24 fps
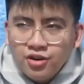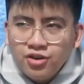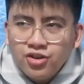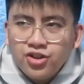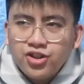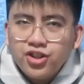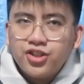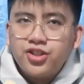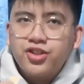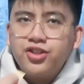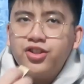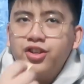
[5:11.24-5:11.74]

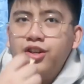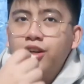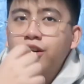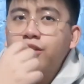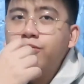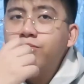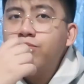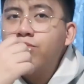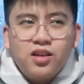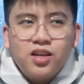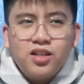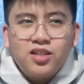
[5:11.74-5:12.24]

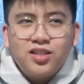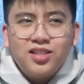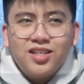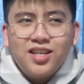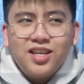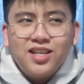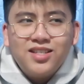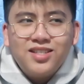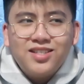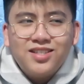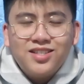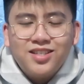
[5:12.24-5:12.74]
Interesting. They
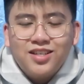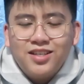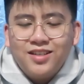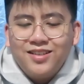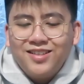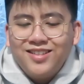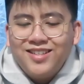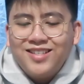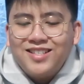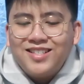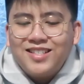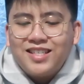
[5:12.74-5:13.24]
taste
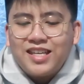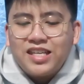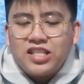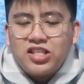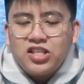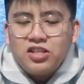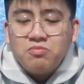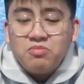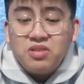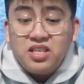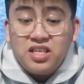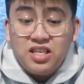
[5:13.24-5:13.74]

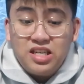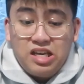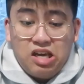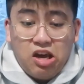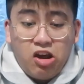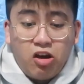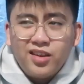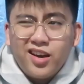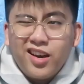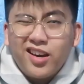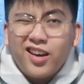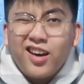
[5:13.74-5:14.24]
sesame.
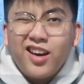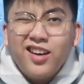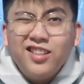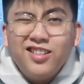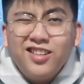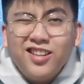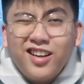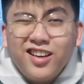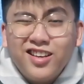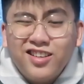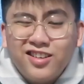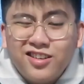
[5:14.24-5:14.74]
I kind
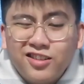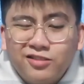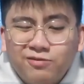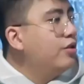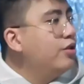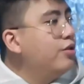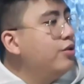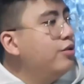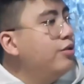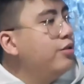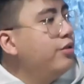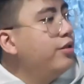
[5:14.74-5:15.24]
of like it.
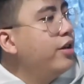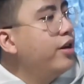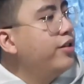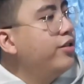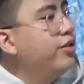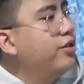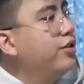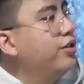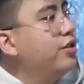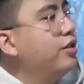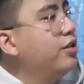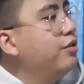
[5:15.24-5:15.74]
So that
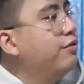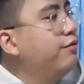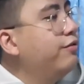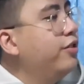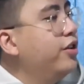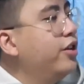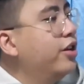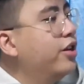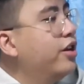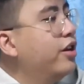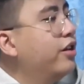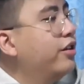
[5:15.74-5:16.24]
does it for
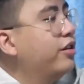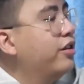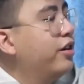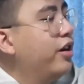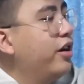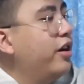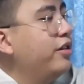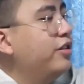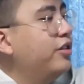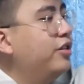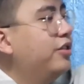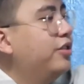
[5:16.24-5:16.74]
the Kit
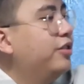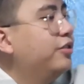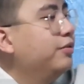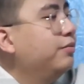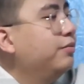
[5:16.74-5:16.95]
Kat.